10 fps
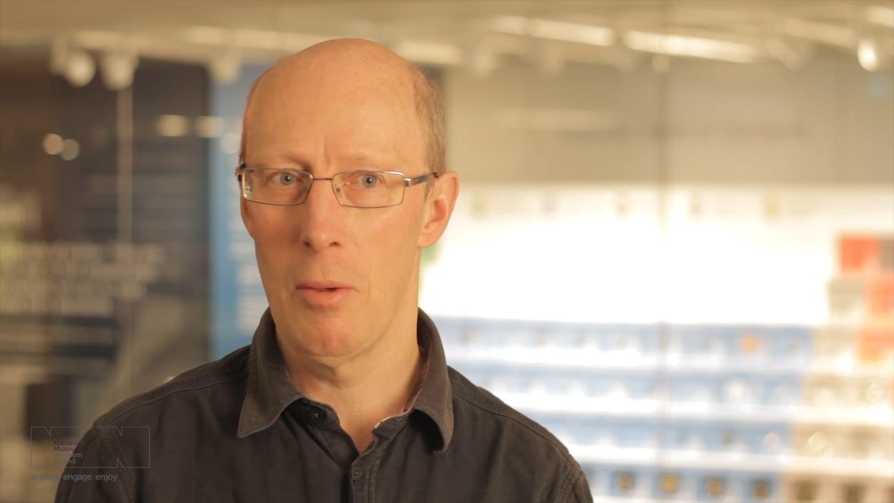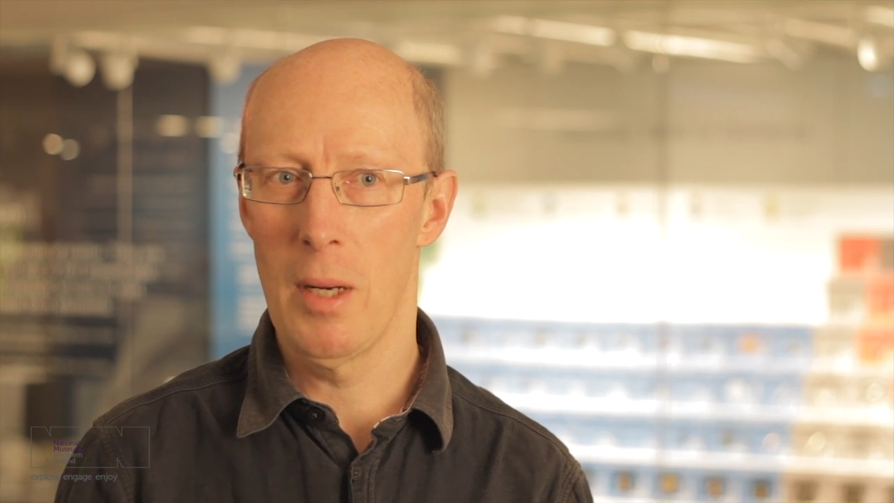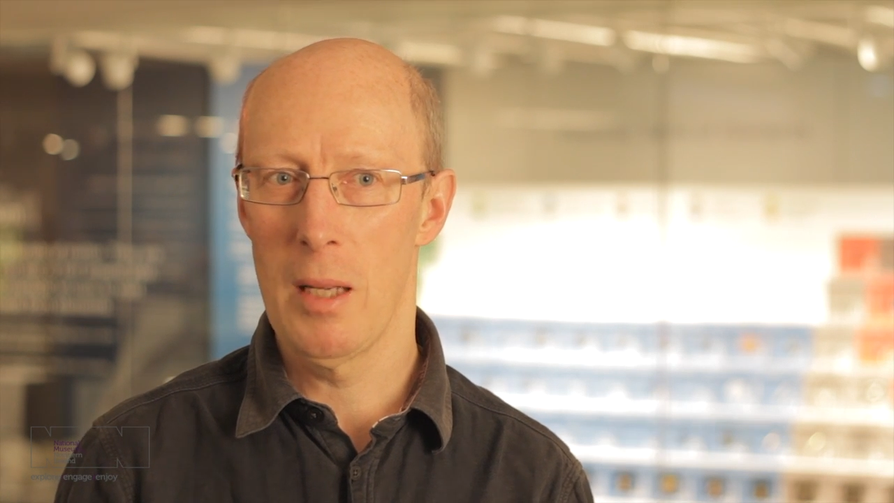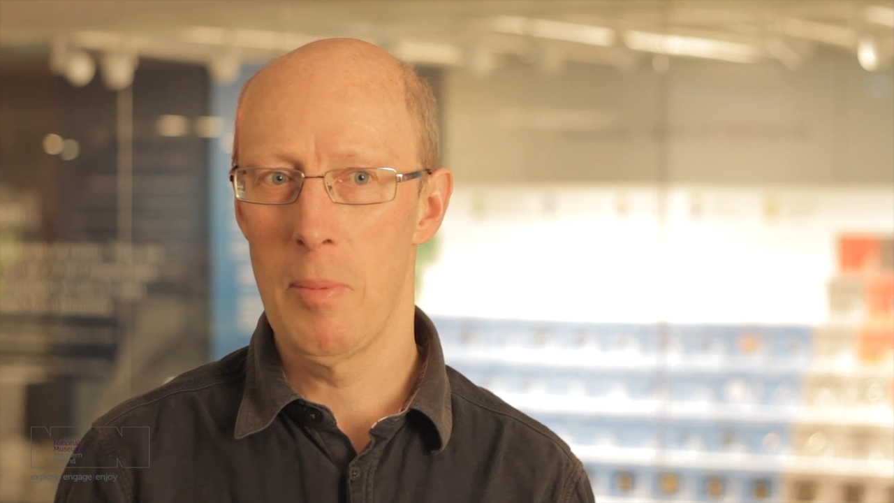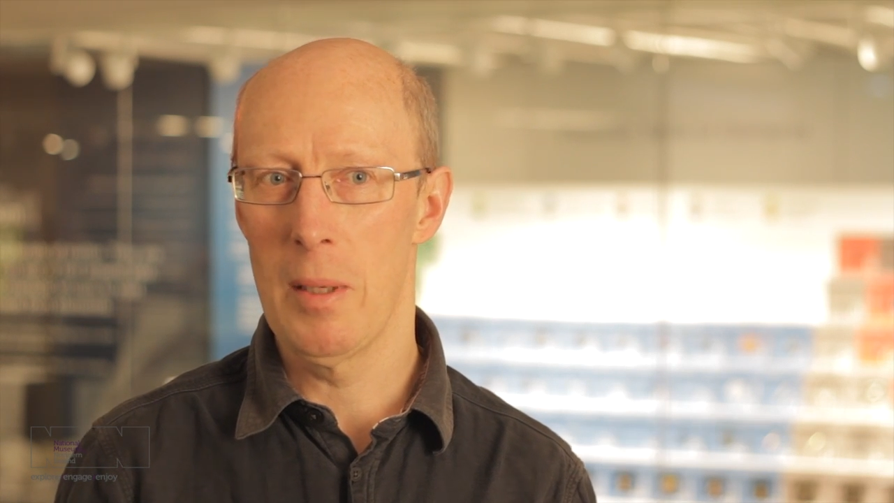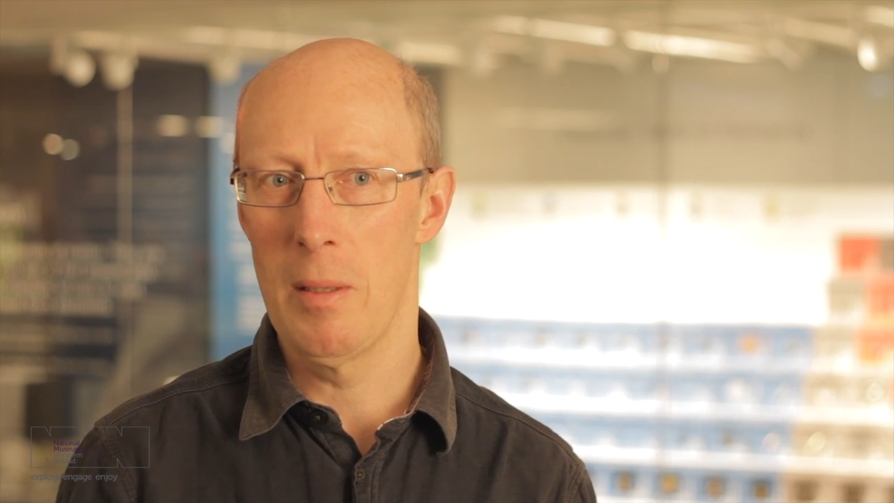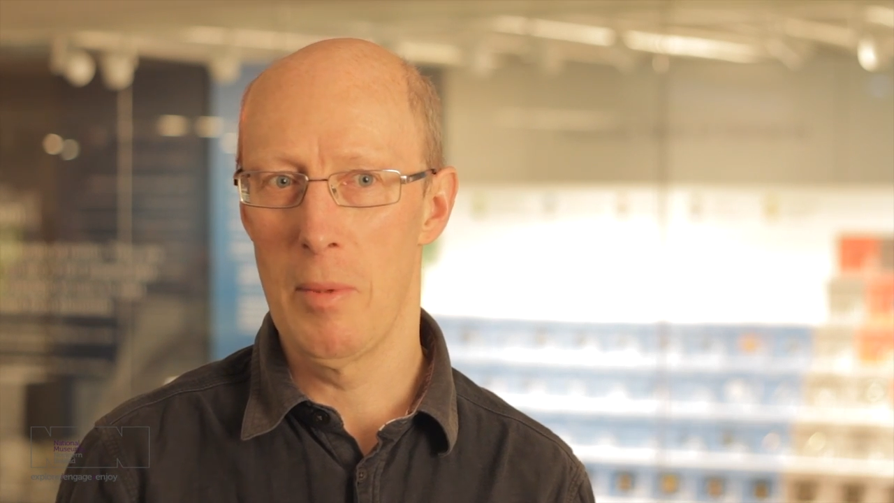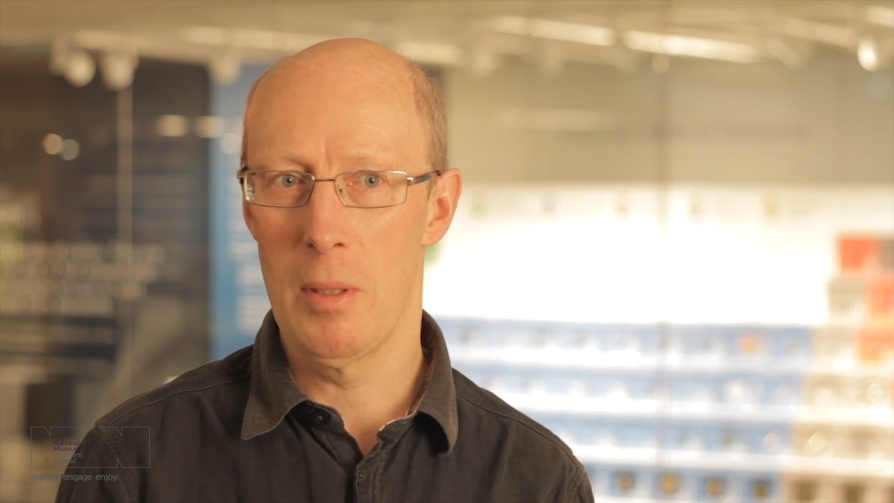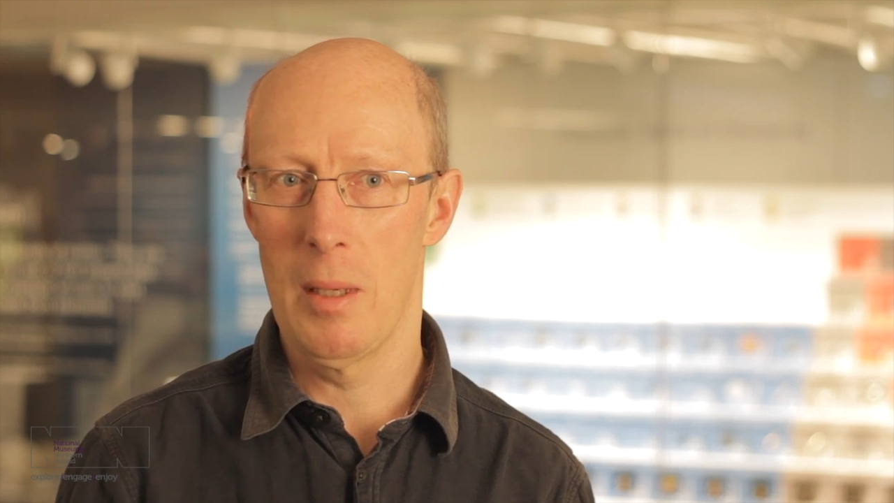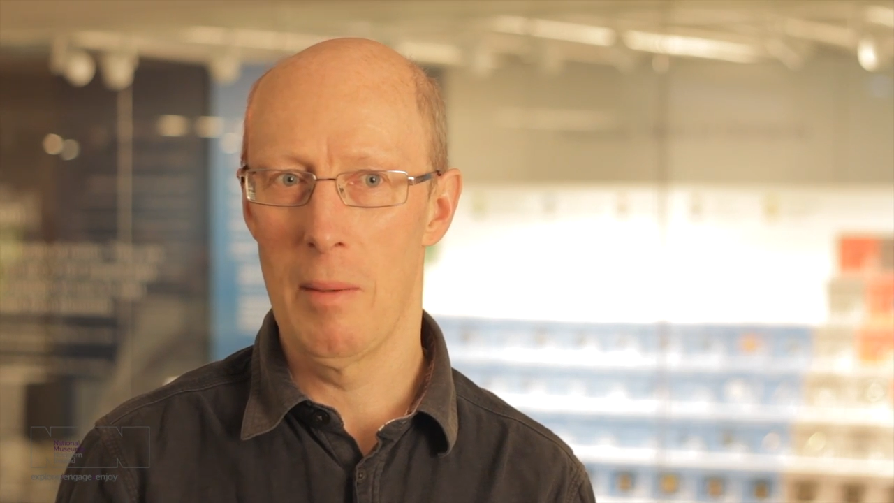all aspects
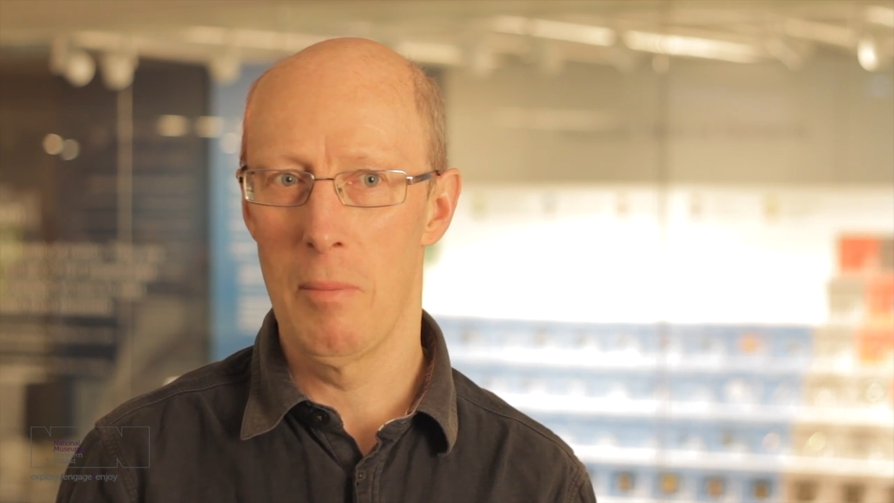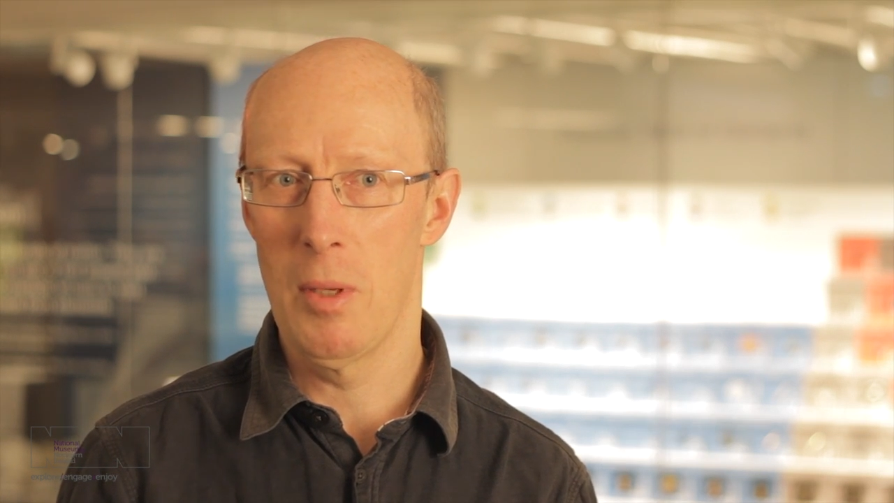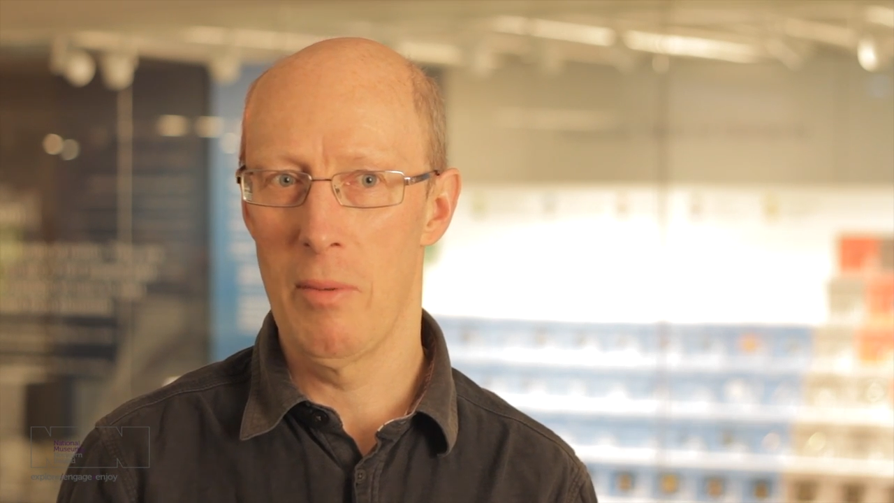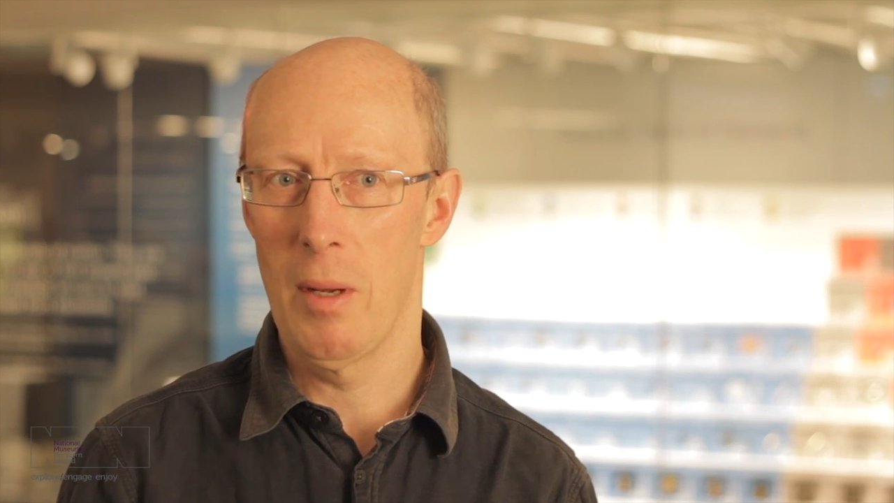of the museum, sort of